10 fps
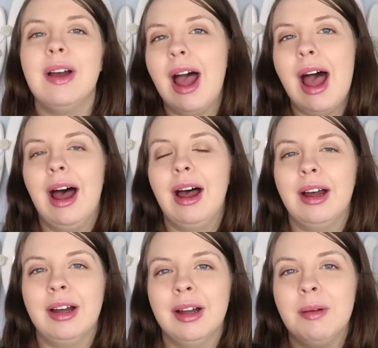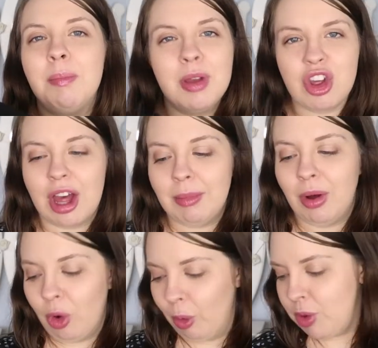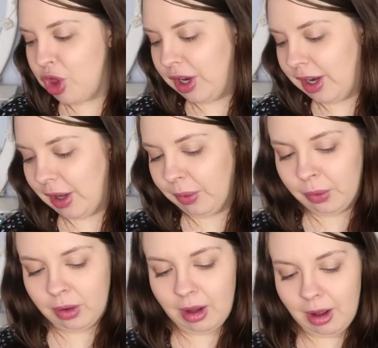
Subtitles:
a pajama option now.